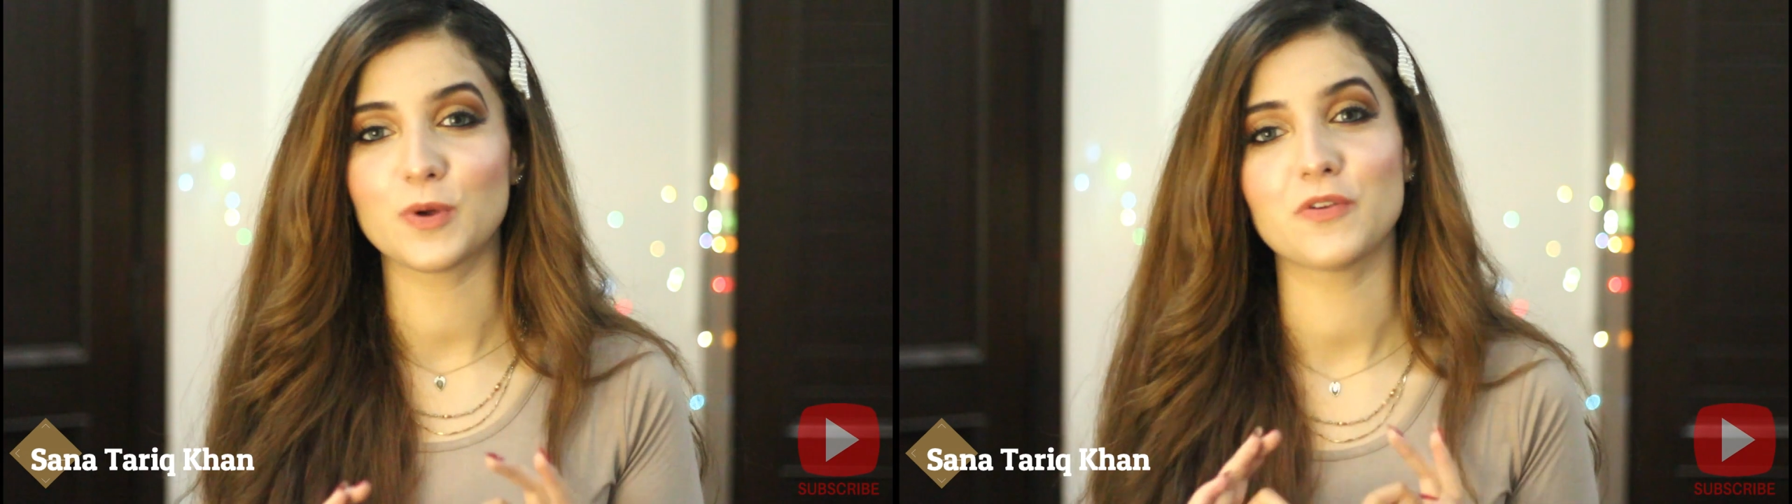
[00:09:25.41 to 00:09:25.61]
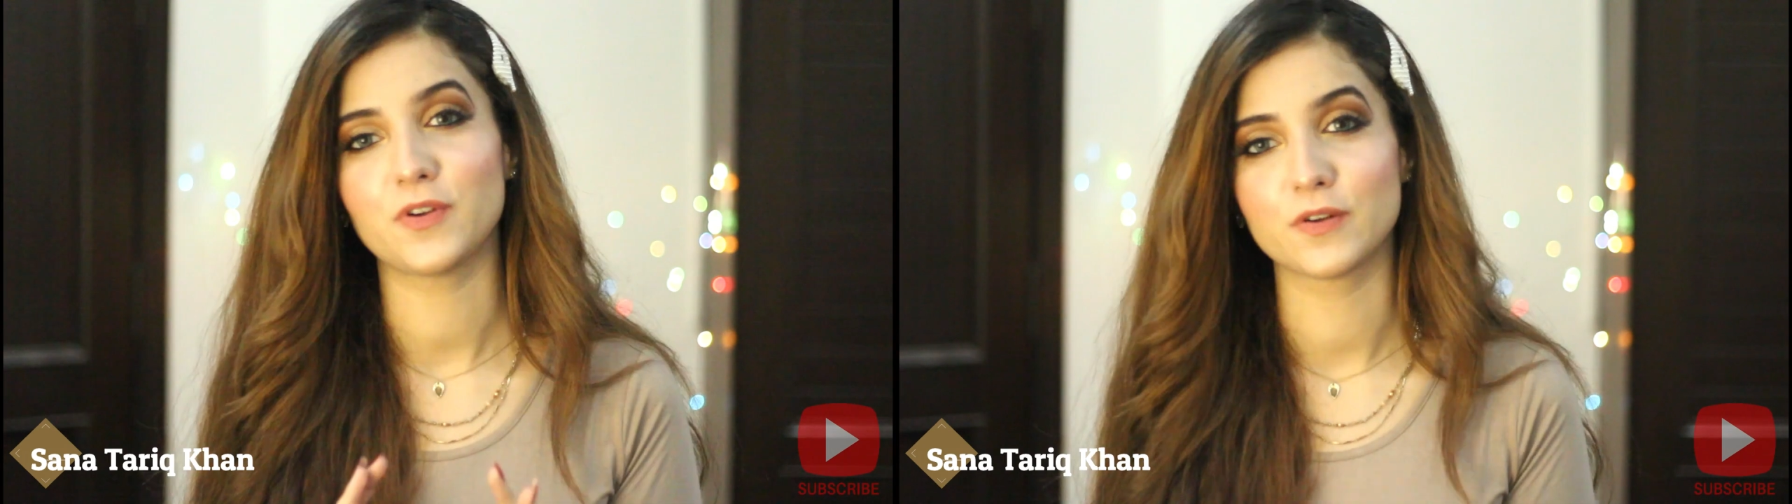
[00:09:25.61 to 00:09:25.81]

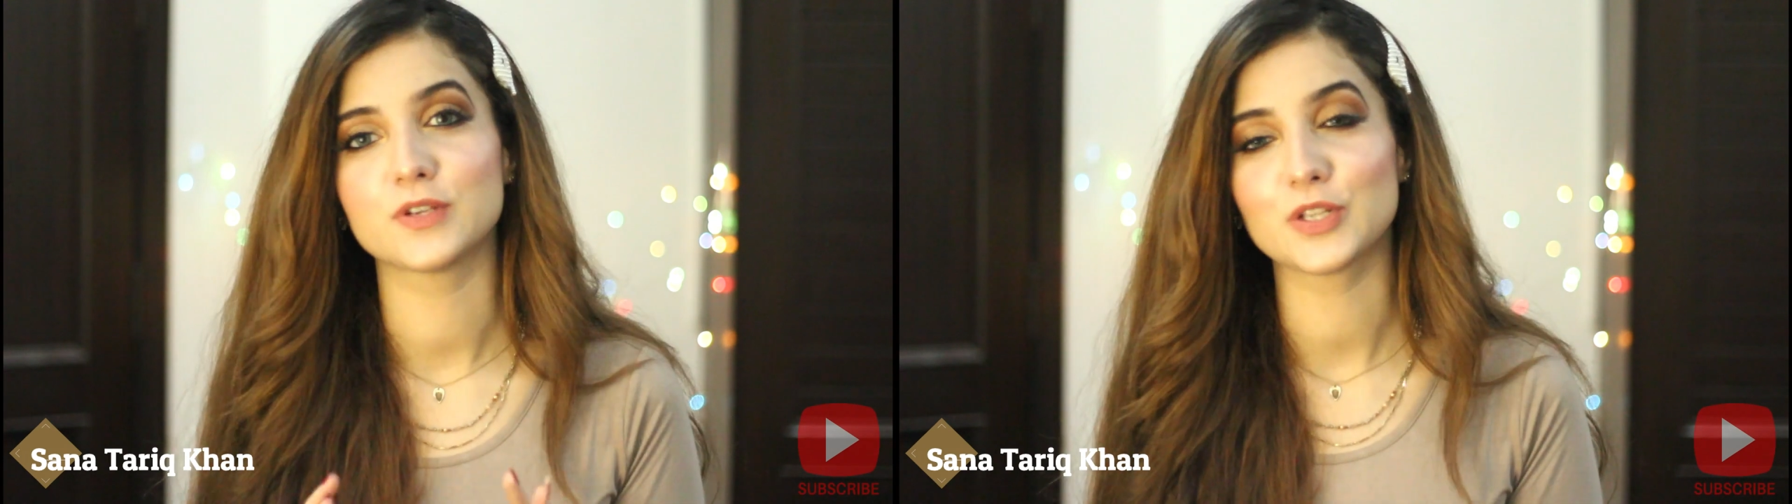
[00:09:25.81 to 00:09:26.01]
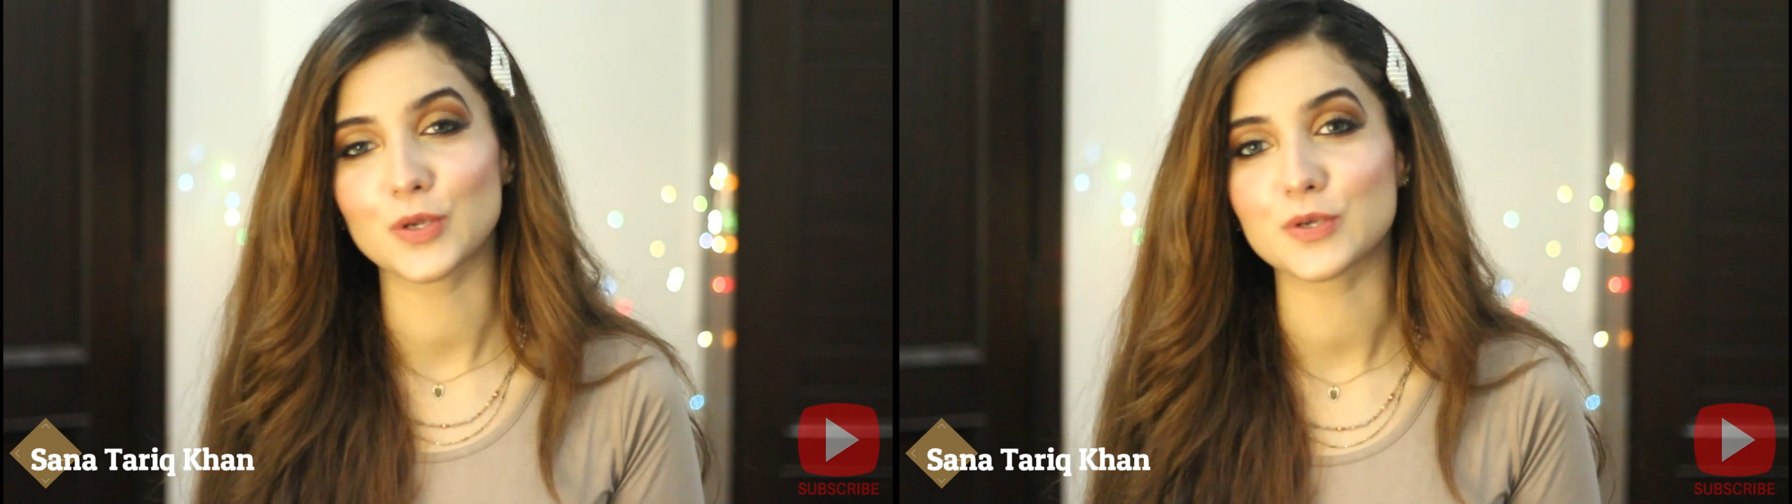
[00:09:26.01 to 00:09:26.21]
my
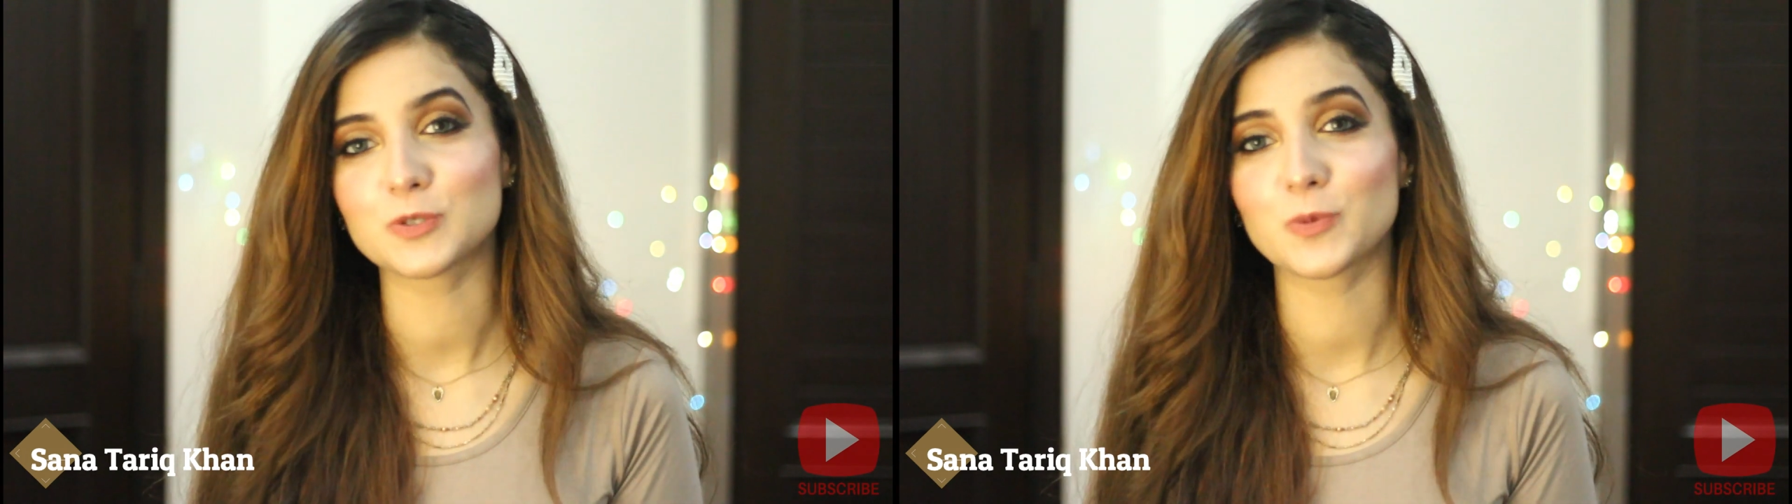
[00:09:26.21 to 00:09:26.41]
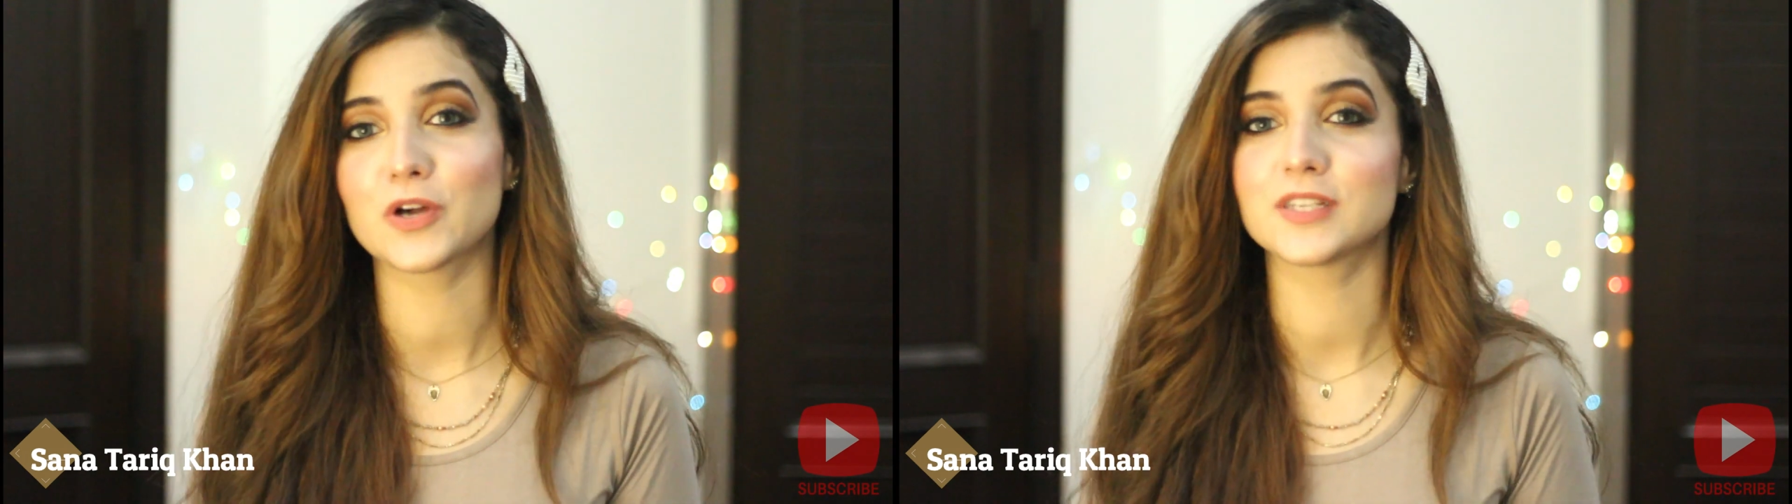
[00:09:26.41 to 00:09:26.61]
favorite looks
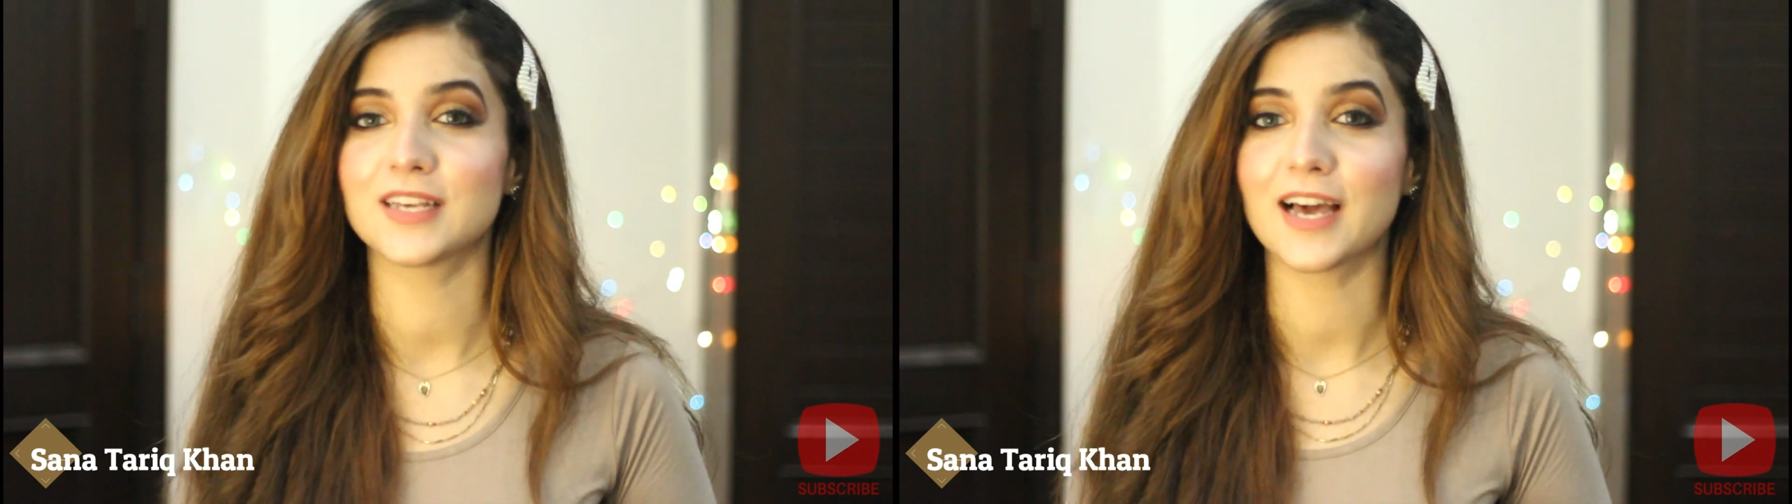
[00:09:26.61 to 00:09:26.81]
because